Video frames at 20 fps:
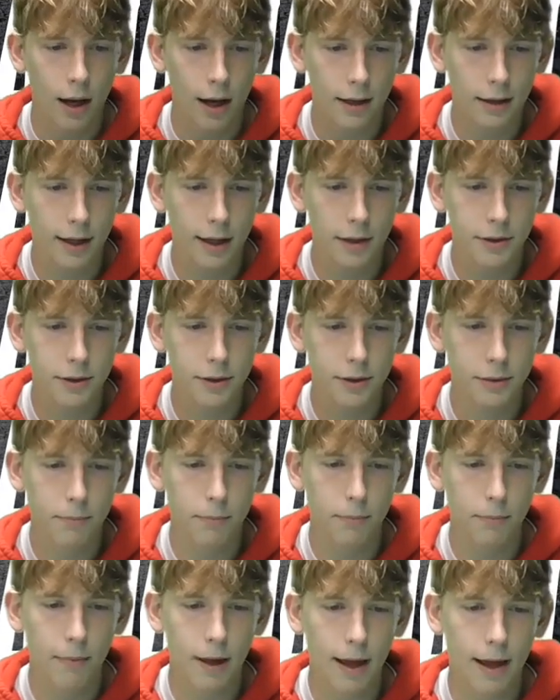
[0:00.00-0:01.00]

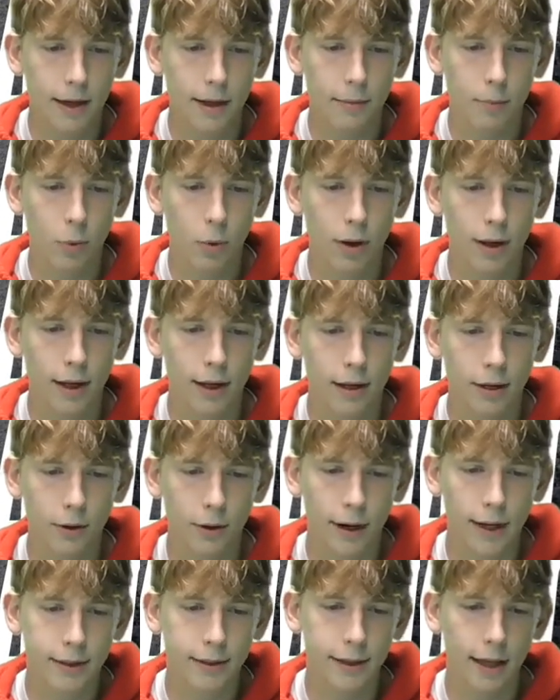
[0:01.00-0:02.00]
Attention, any boy in
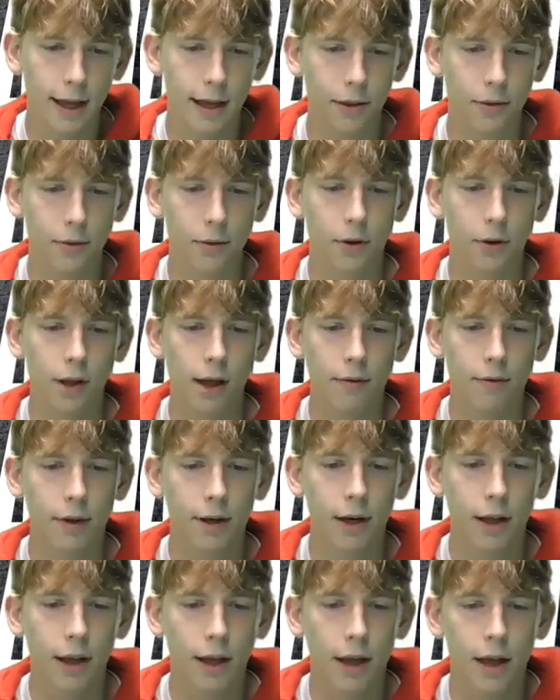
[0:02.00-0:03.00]
grades 8 through
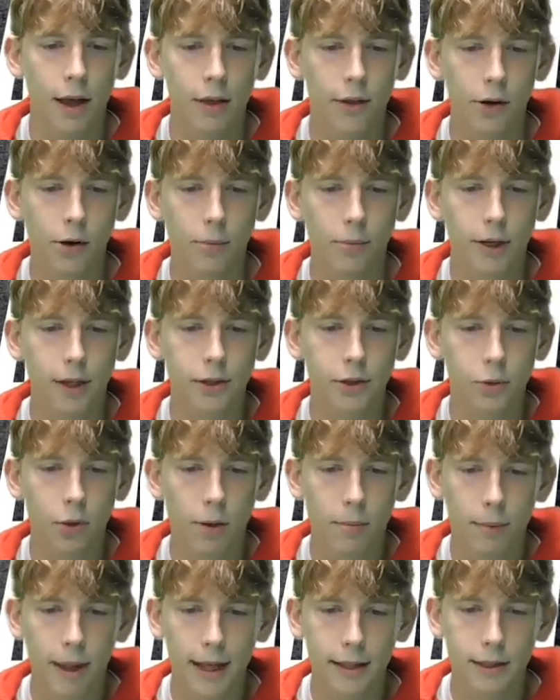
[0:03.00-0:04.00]
11. There will be a
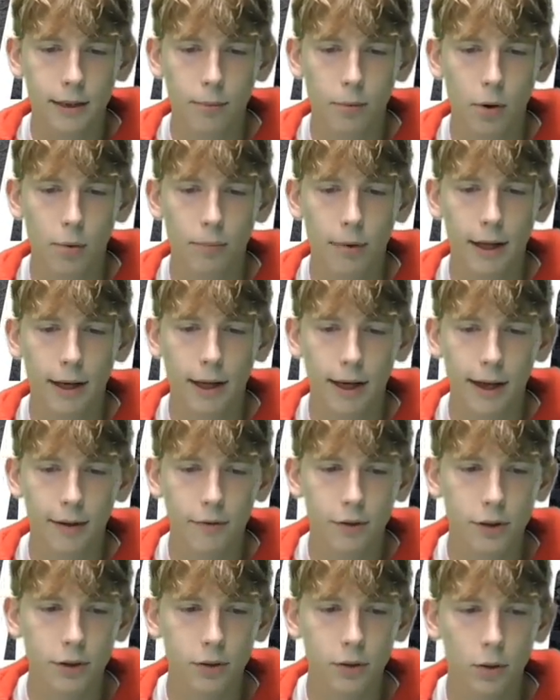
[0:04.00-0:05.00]
short basketball meeting
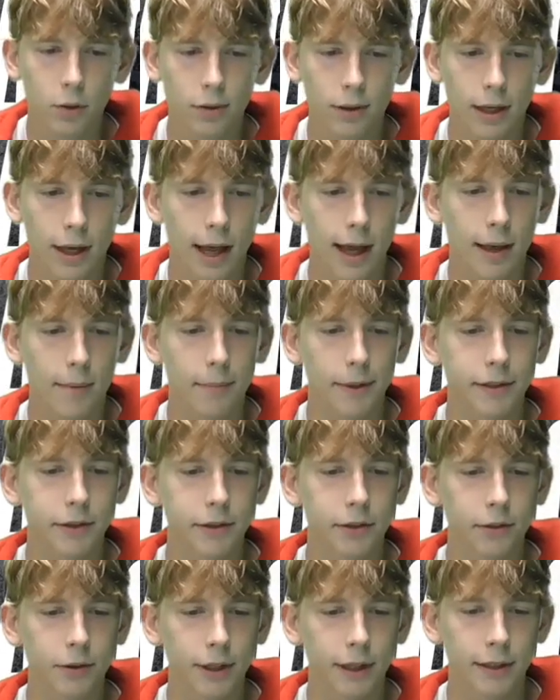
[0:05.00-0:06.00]
after school today in
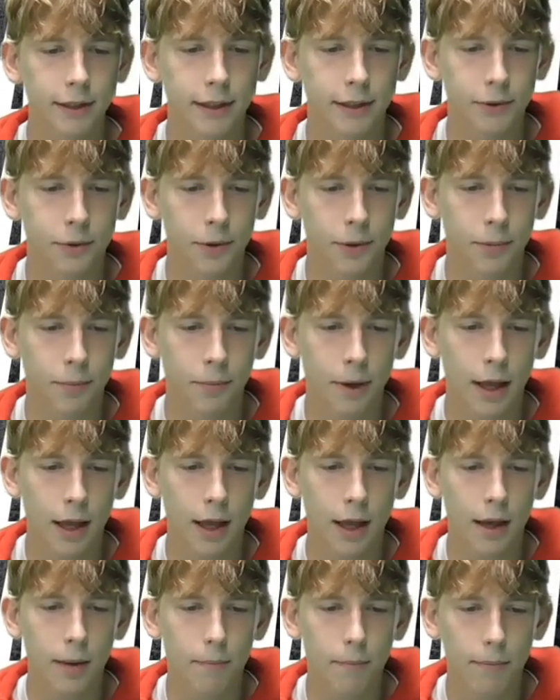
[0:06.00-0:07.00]
Mr. Lisi's room.
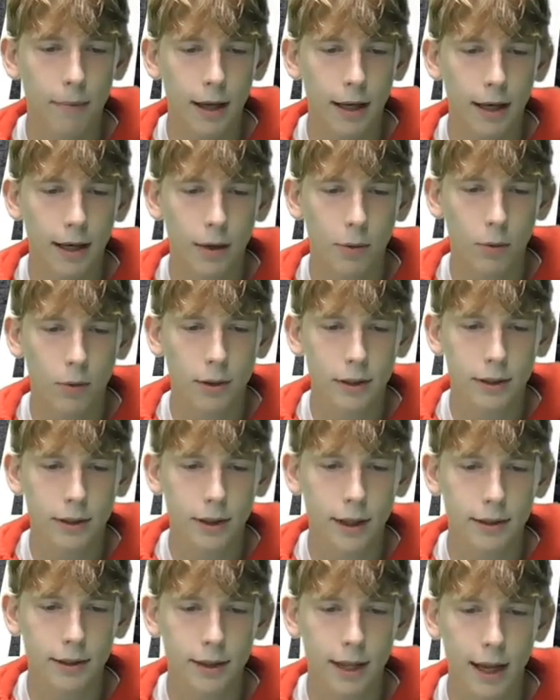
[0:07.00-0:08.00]
Meeting will
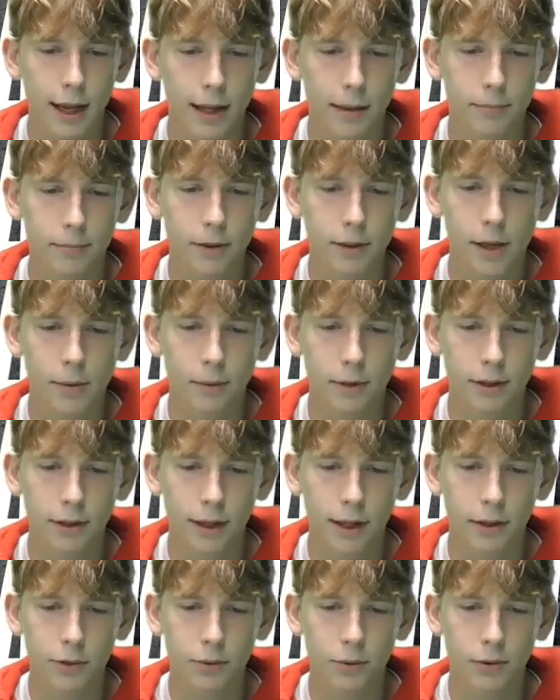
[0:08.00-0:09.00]
discuss camp, summer
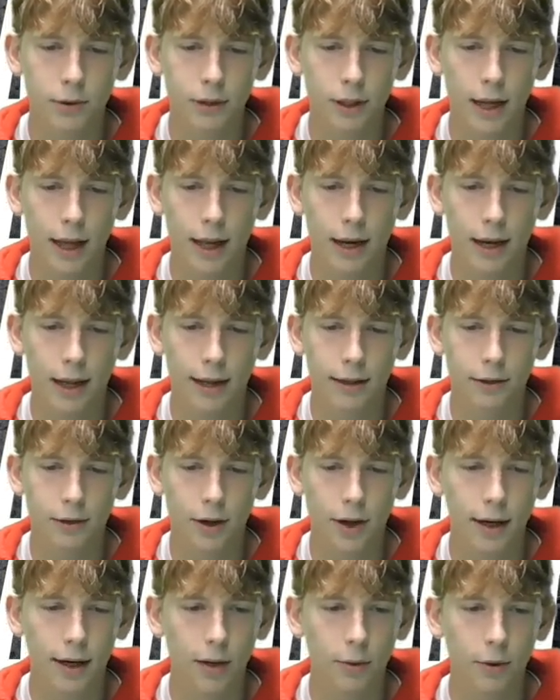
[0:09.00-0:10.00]
schedules, and
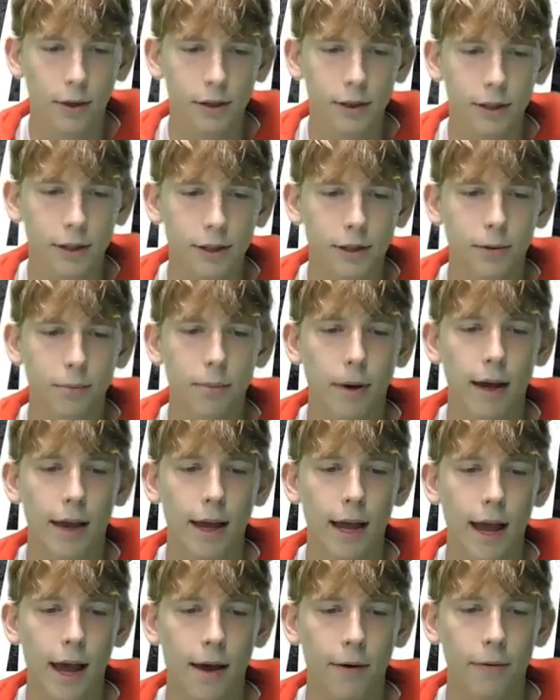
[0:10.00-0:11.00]
answer any questions you
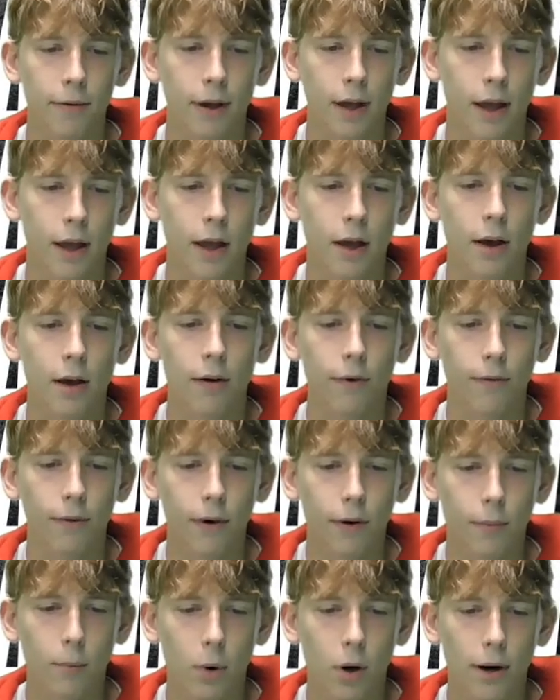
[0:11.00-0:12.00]
may have.
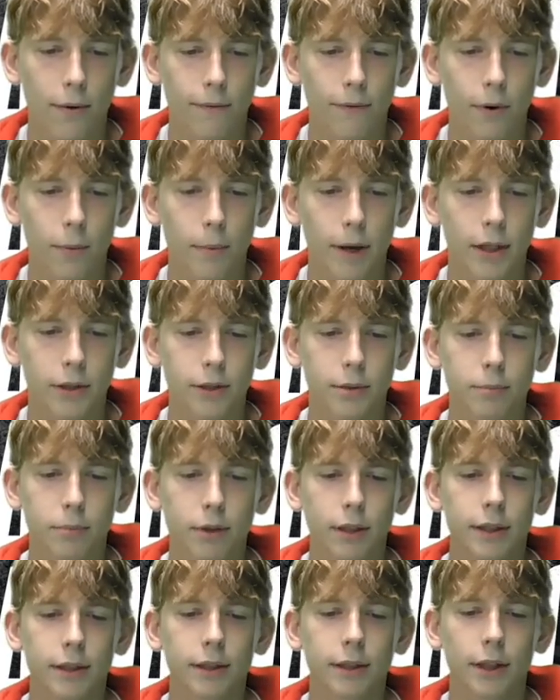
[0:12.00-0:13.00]
For more information,
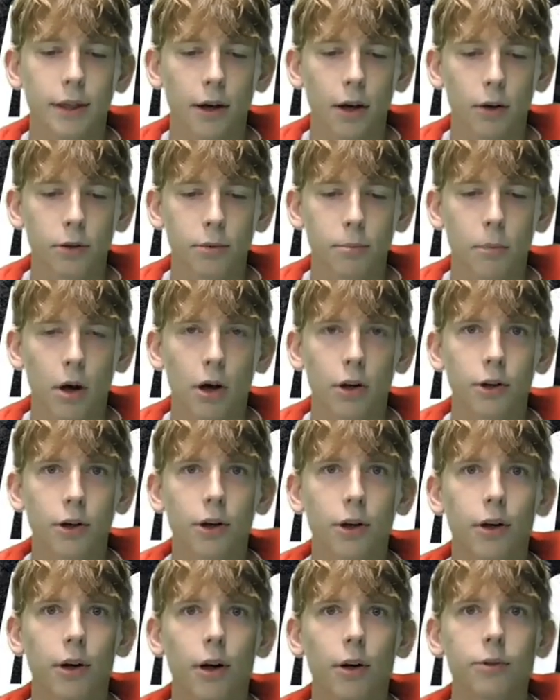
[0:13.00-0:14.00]
please see Coach
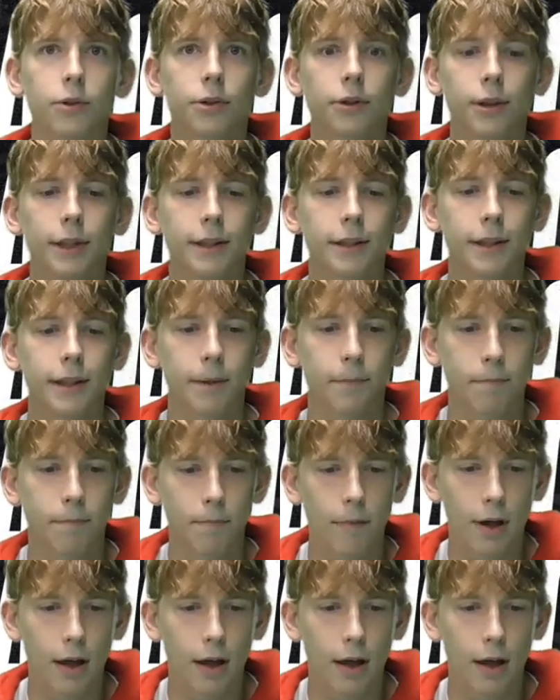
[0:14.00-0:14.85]
Monger or Coach Lisi.